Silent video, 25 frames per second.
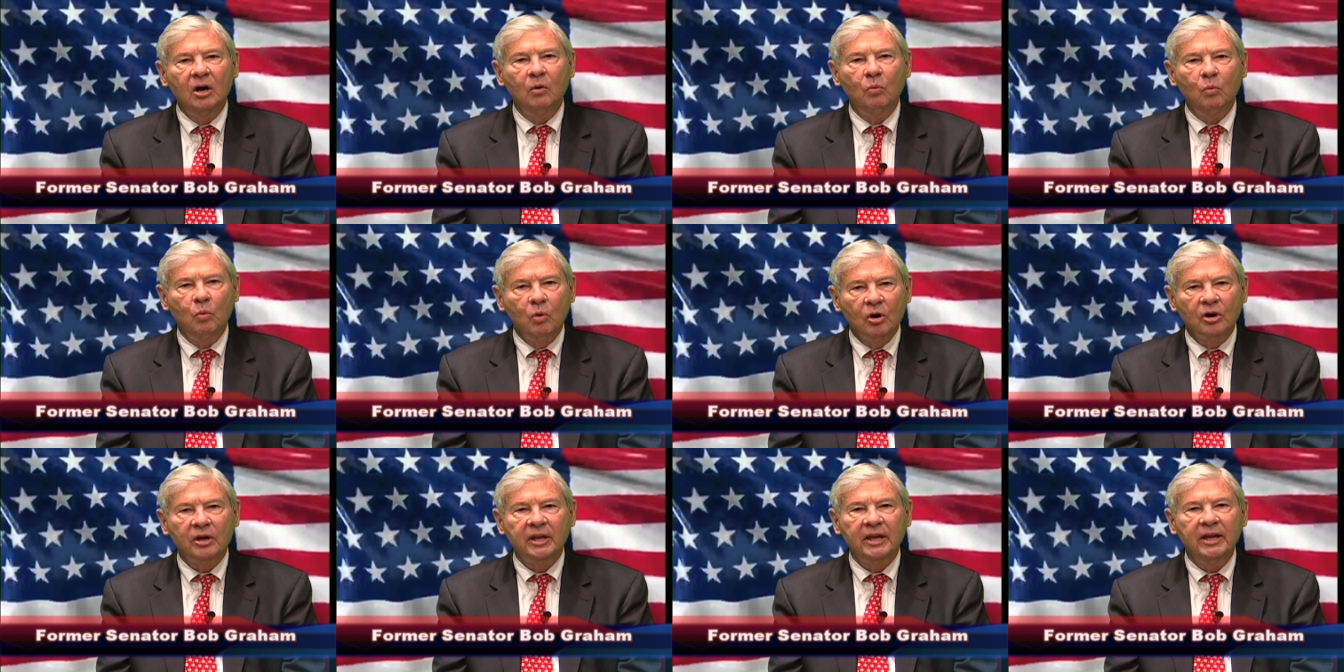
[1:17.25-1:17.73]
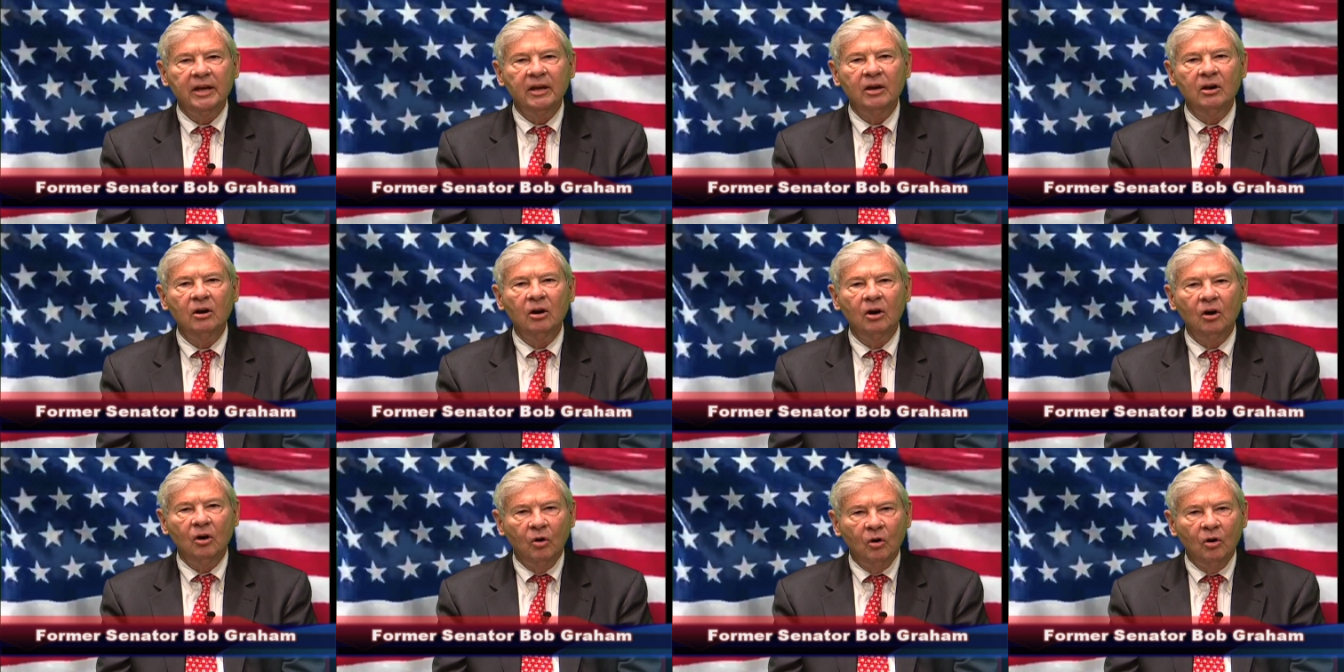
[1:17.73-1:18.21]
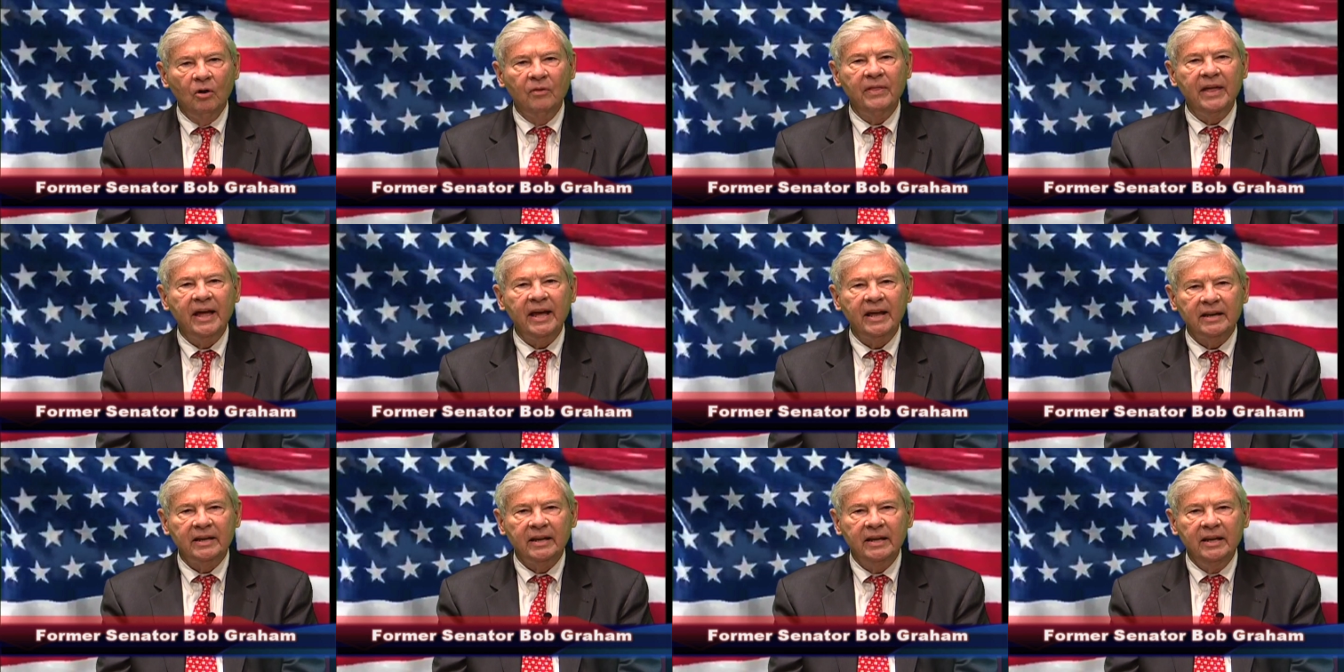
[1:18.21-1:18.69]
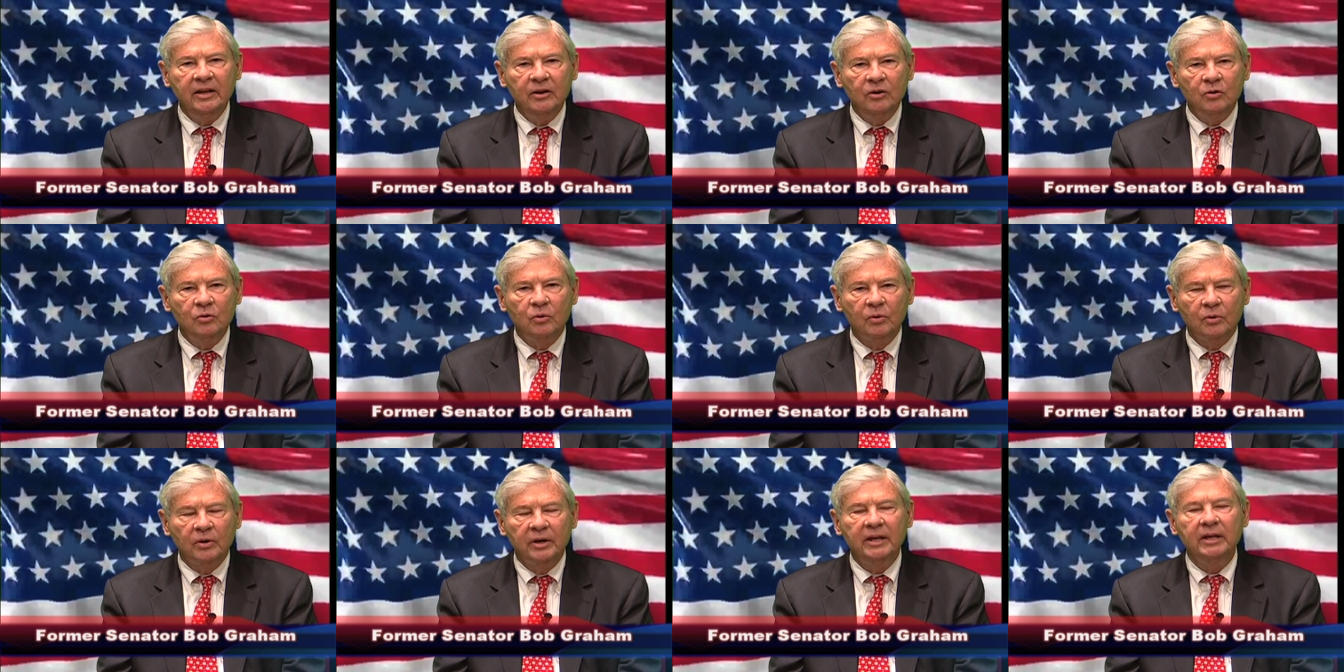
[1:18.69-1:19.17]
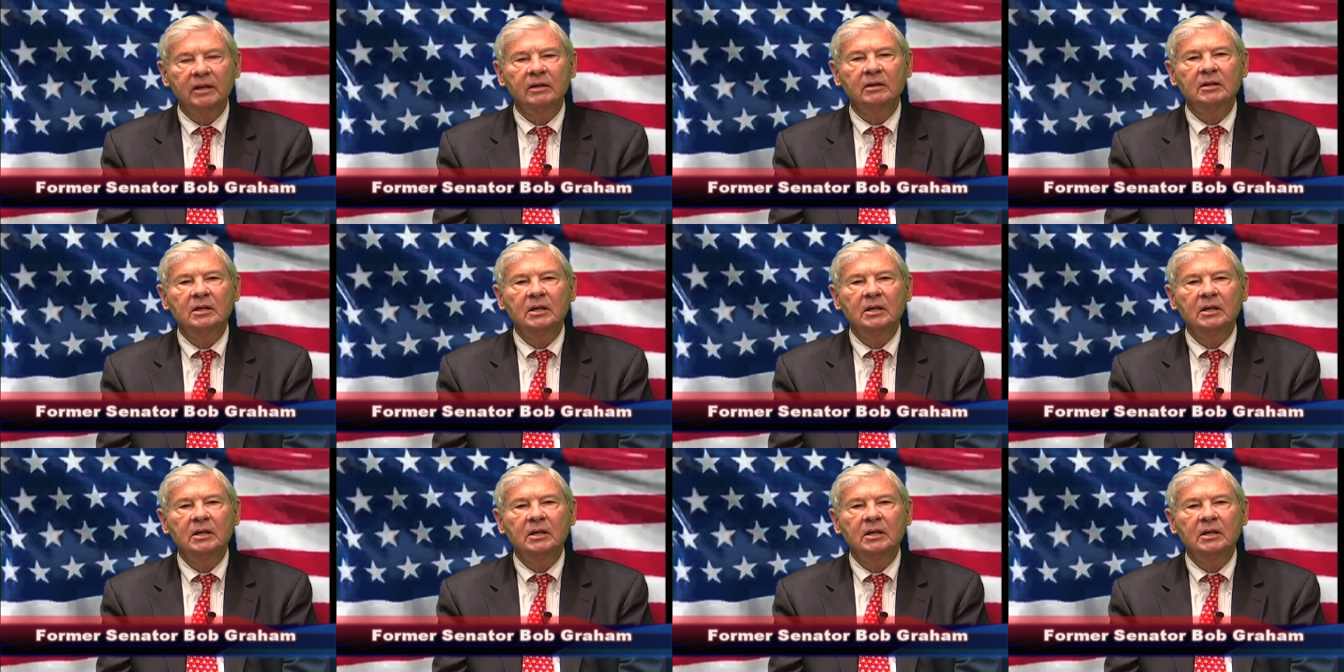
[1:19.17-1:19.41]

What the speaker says: working on that inquiry.